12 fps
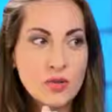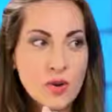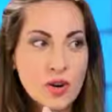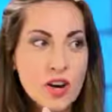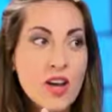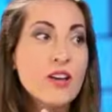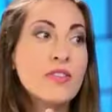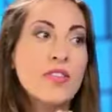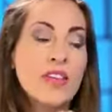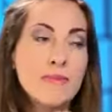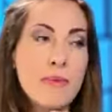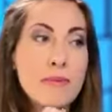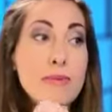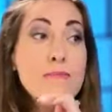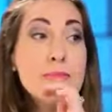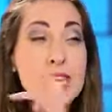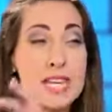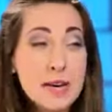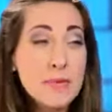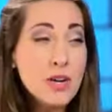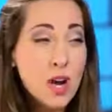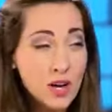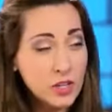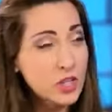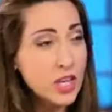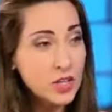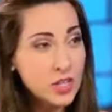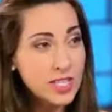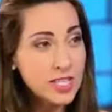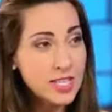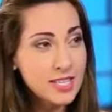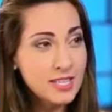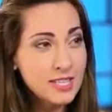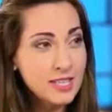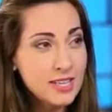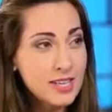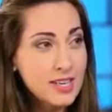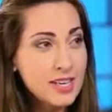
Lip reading: drawer. Then maybe medium in conscientiousness.